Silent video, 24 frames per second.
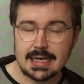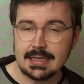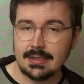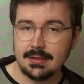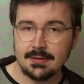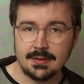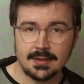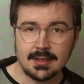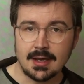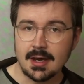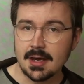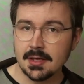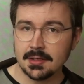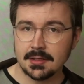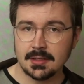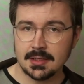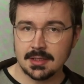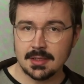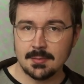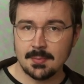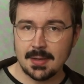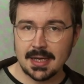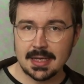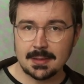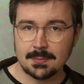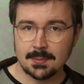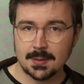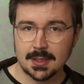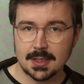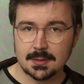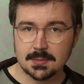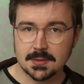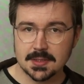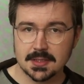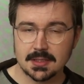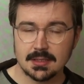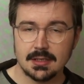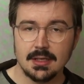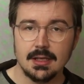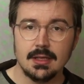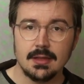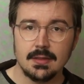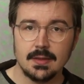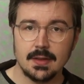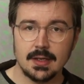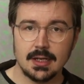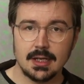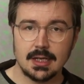anything other than the bagpipes,
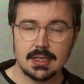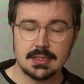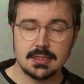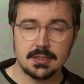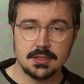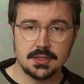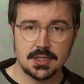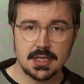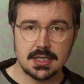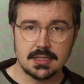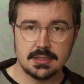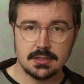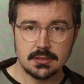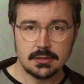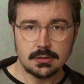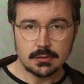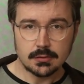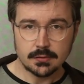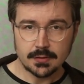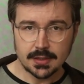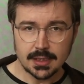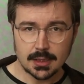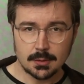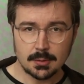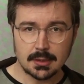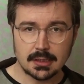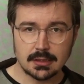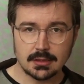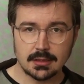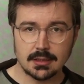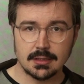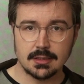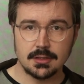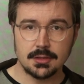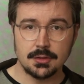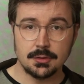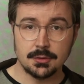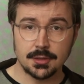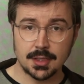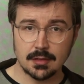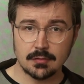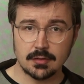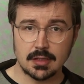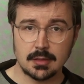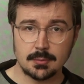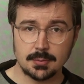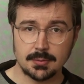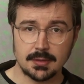then I suggest to you very quickly that you
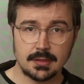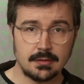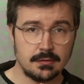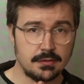give up